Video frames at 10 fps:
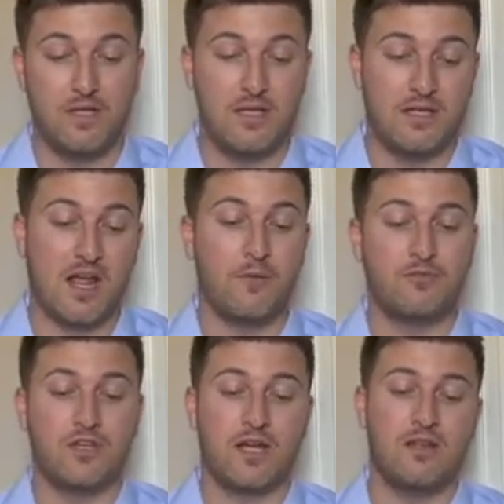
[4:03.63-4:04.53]
Now,
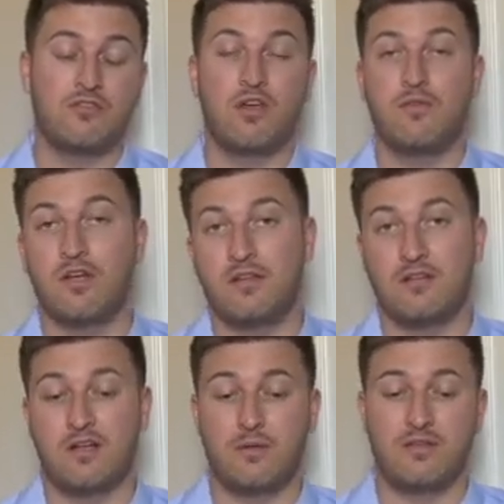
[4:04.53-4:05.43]
second, let's cover debt
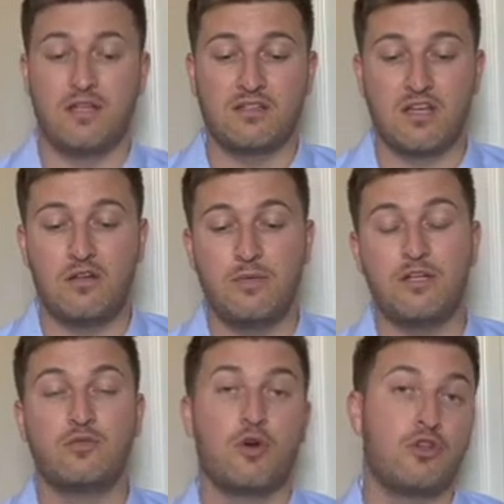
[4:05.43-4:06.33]
settlement. Debt settlement is
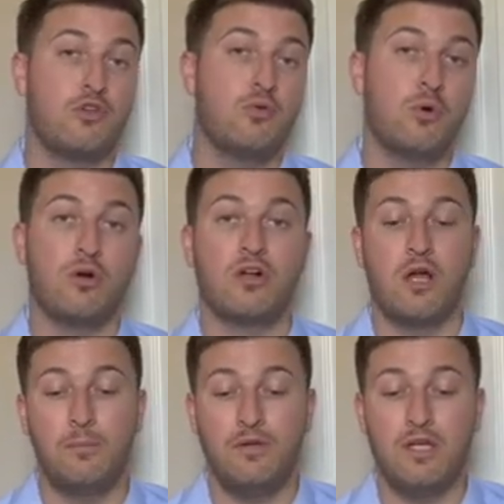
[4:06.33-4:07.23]
where you or a
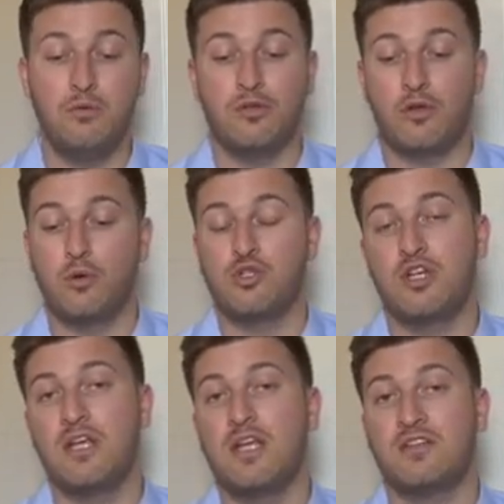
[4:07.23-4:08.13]
company will negotiate
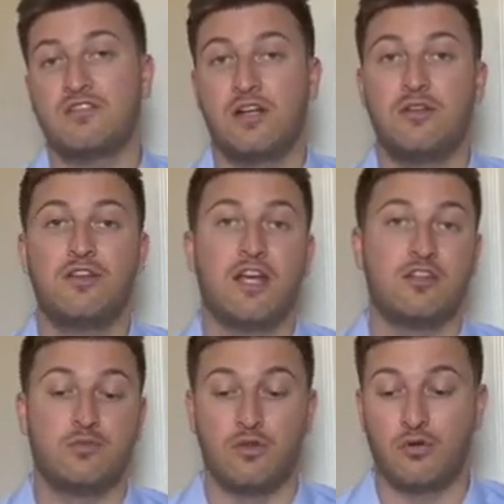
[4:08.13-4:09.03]
and settle the debts with
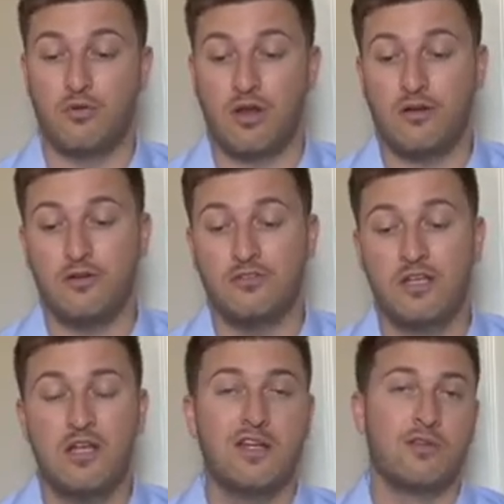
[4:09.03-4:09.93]
your creditors.
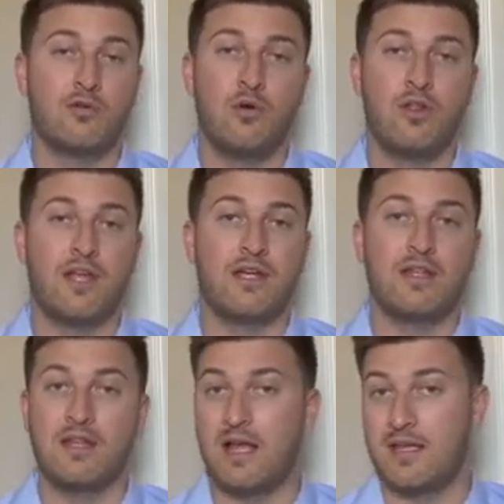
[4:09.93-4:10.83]
The goal and the
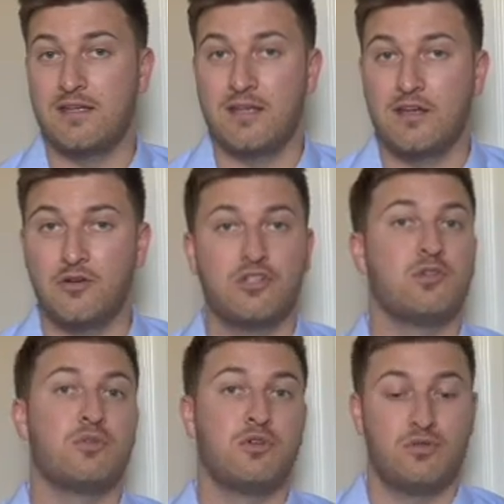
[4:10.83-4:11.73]
idea here is to
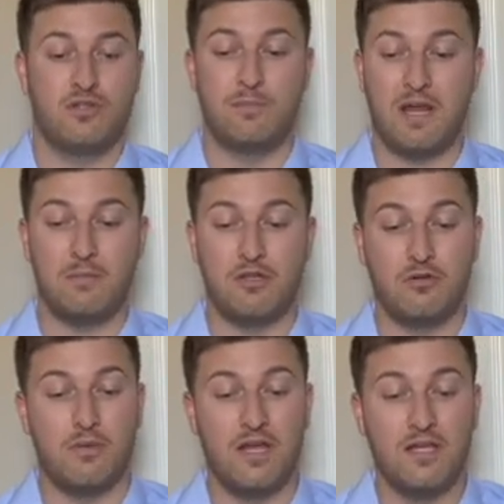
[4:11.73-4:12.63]
reduce the payment you
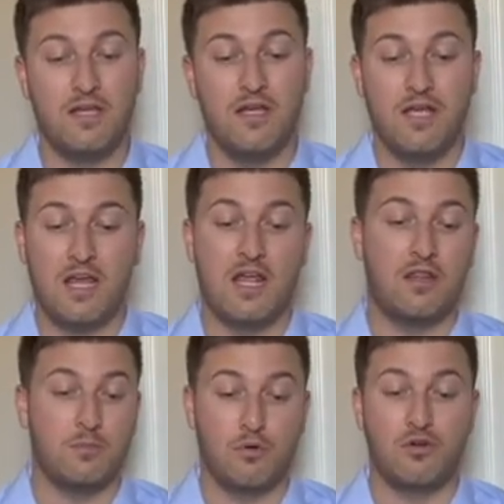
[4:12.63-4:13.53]
make and the
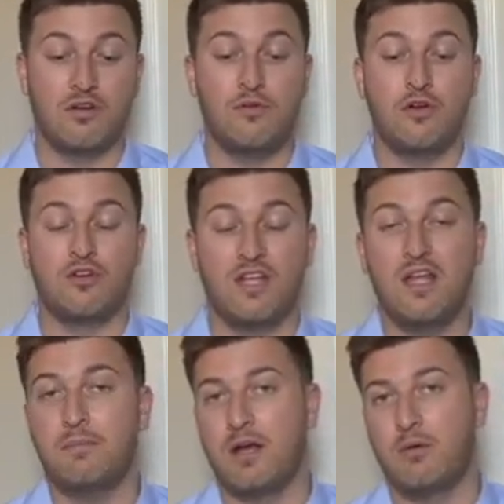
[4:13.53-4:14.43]
burden of all your debt by
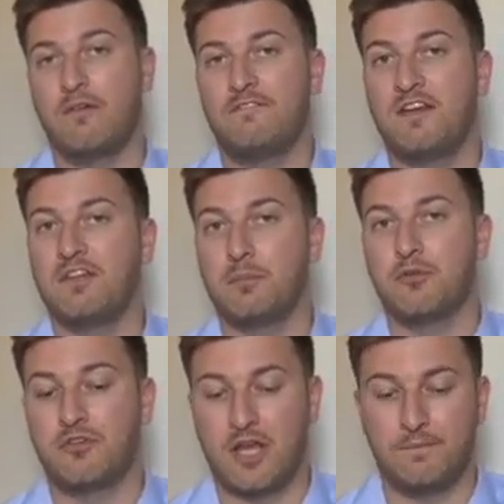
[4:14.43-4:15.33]
around 50%.